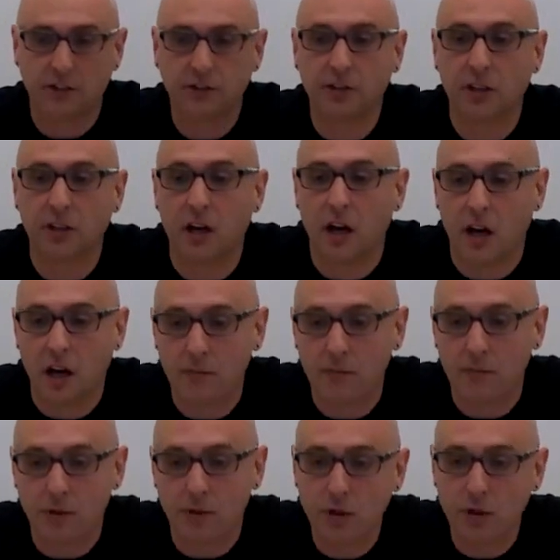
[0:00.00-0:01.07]
that,
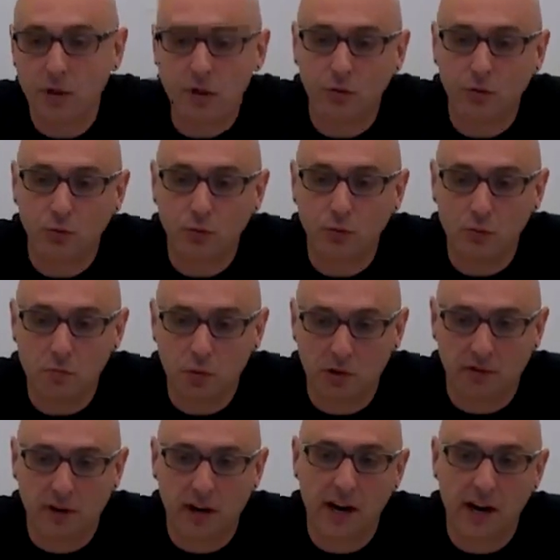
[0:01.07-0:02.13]
you need to
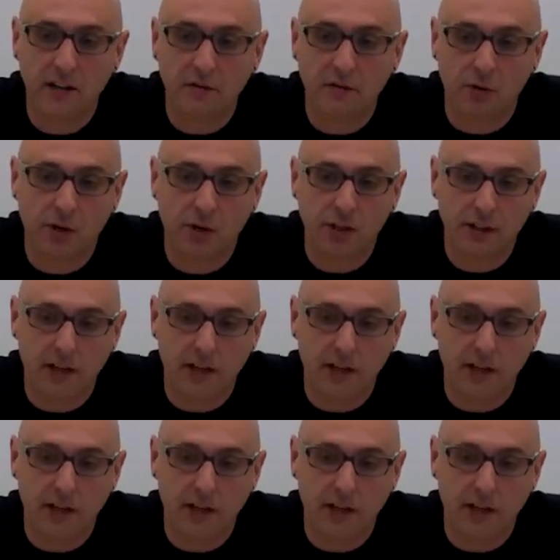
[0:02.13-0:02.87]
provide very